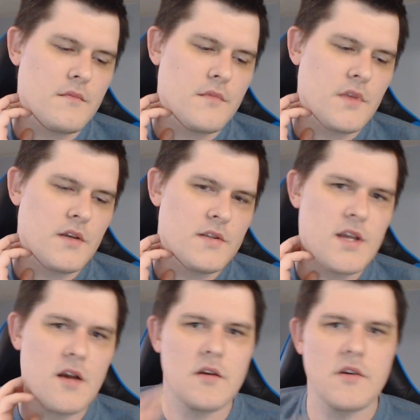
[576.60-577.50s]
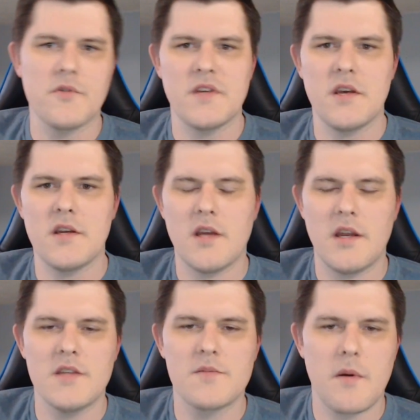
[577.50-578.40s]
Zarin goes in, and
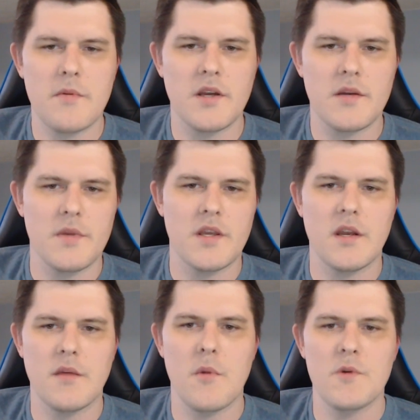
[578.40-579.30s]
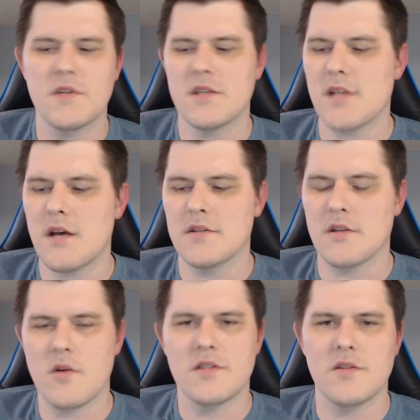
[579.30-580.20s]
he's probably going to be getting mostly solids and
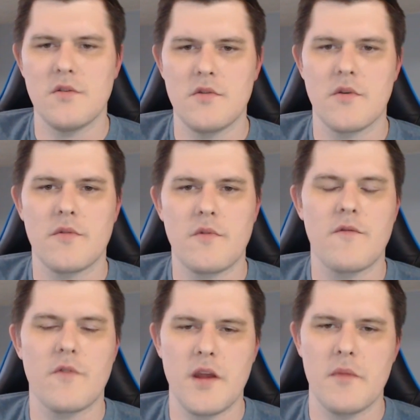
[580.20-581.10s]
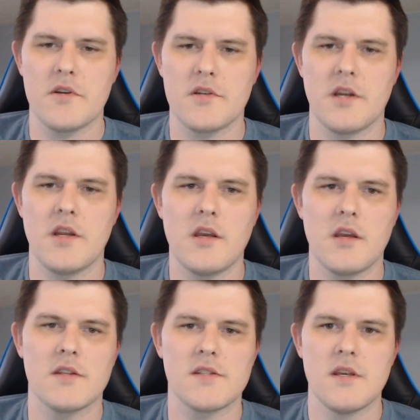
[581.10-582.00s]
crits, so you're doing 3-4 damage, and he
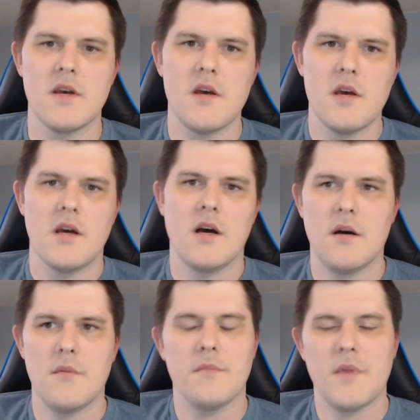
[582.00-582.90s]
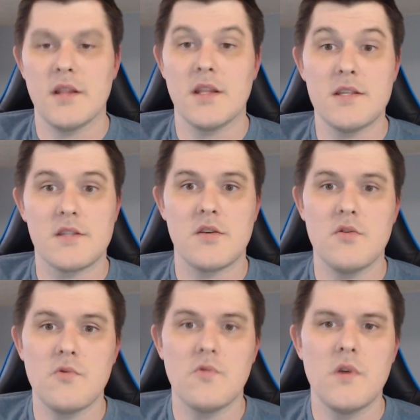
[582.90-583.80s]
gets at least
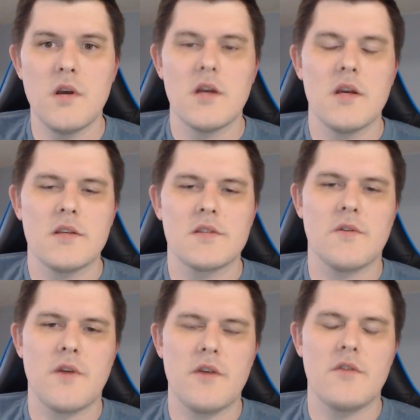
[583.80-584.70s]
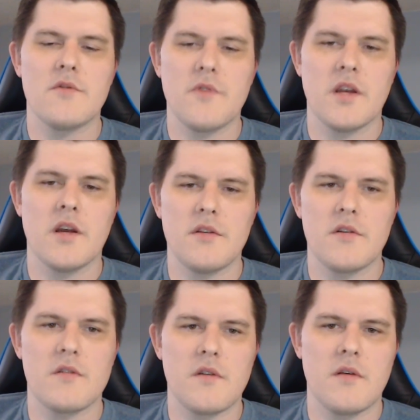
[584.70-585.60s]
2, so now you're doing
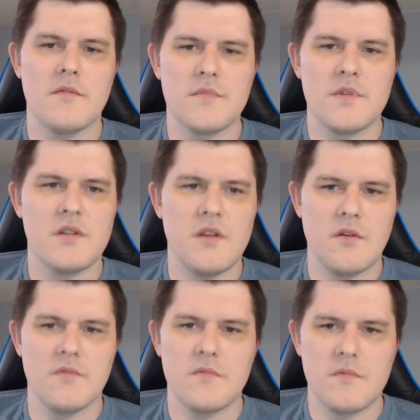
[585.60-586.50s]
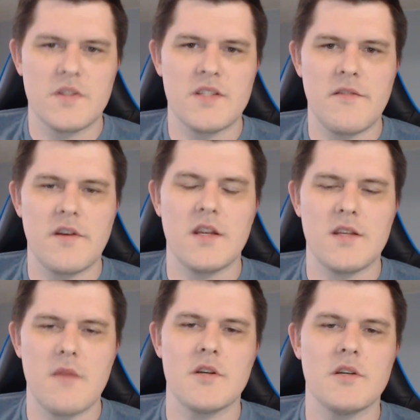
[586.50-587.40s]
another, you know, 7-8
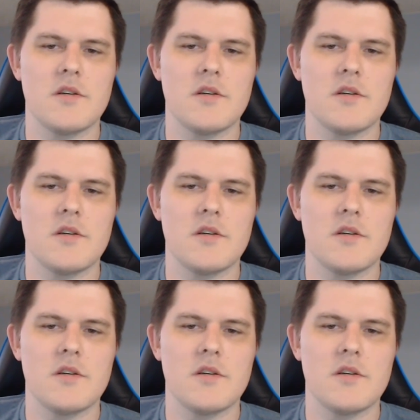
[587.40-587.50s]
damage